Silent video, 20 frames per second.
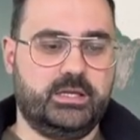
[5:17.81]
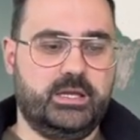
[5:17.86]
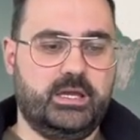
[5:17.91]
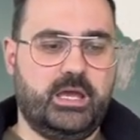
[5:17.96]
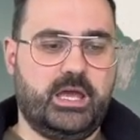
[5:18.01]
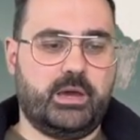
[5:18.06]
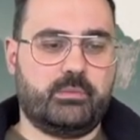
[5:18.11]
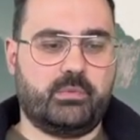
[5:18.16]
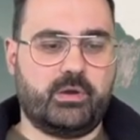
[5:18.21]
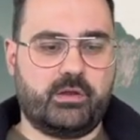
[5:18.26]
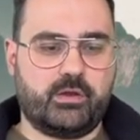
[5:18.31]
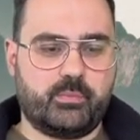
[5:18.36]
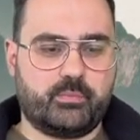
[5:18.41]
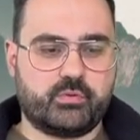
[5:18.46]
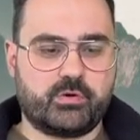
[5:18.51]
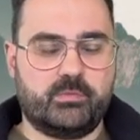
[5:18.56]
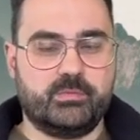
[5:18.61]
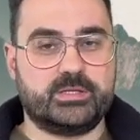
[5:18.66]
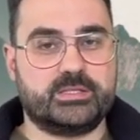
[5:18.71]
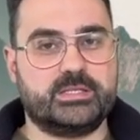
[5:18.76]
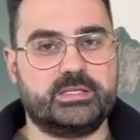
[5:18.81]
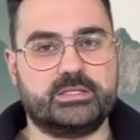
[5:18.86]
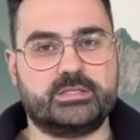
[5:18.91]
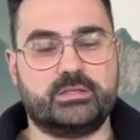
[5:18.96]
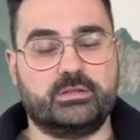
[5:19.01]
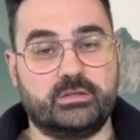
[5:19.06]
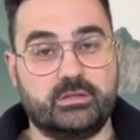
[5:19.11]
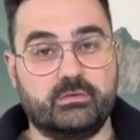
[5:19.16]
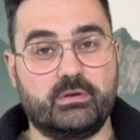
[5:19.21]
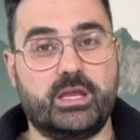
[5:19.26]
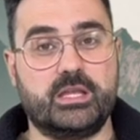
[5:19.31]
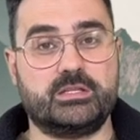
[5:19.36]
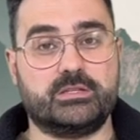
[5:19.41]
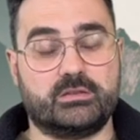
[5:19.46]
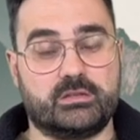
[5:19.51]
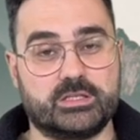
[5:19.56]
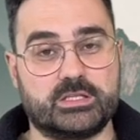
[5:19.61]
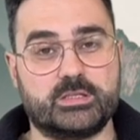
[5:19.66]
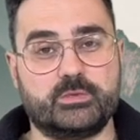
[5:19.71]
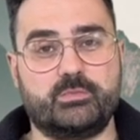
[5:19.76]
and where he promises the new age of the
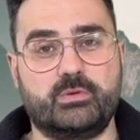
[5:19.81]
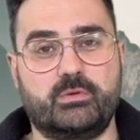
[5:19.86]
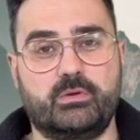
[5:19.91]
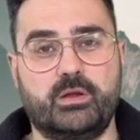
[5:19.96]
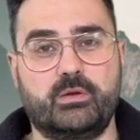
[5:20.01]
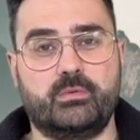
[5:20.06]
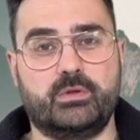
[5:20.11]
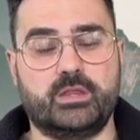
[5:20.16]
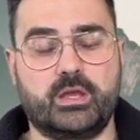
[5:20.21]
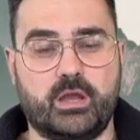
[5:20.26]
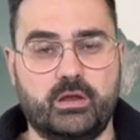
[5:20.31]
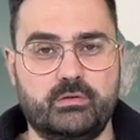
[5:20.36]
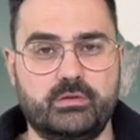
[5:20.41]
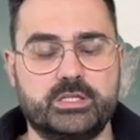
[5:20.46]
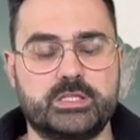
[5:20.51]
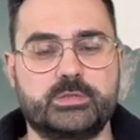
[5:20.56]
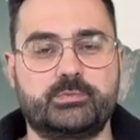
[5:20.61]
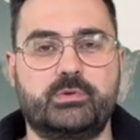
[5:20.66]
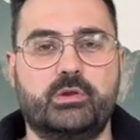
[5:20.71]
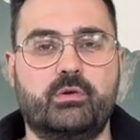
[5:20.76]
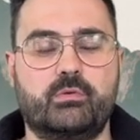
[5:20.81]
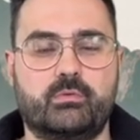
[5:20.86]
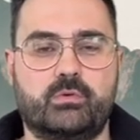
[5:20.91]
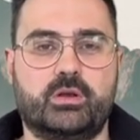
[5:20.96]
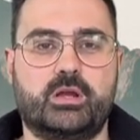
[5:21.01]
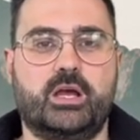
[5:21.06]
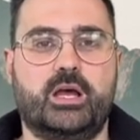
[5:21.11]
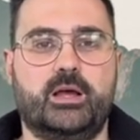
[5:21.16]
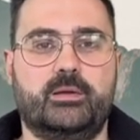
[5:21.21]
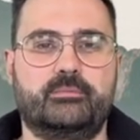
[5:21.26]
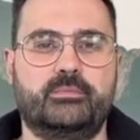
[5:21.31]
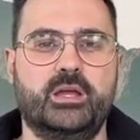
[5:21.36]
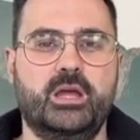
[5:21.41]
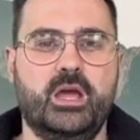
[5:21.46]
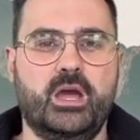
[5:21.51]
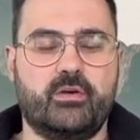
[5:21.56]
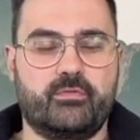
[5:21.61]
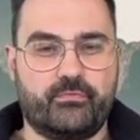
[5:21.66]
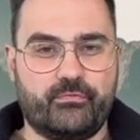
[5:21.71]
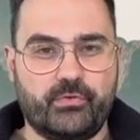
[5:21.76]
Spirit, when the Holy Spirit will come
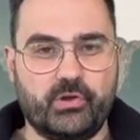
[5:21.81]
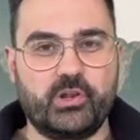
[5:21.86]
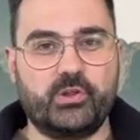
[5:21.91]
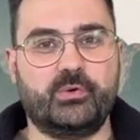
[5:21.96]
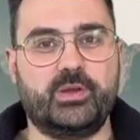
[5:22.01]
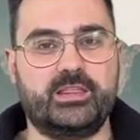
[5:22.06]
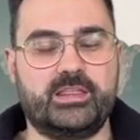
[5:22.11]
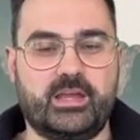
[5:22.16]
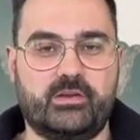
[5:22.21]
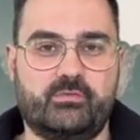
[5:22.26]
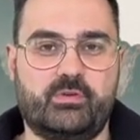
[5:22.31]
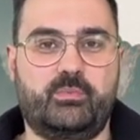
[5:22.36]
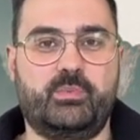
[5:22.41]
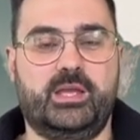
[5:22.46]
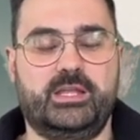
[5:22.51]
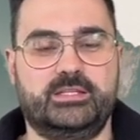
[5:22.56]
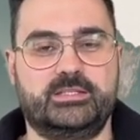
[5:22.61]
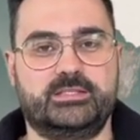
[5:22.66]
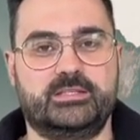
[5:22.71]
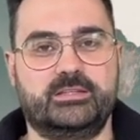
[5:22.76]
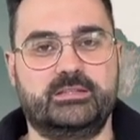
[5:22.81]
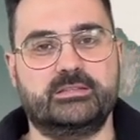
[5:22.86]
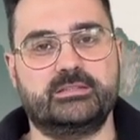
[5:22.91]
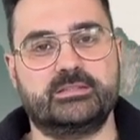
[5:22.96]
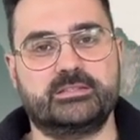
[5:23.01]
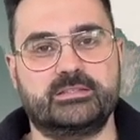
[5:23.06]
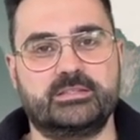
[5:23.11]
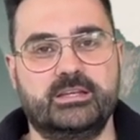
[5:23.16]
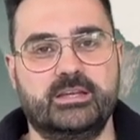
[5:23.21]
following that repentance.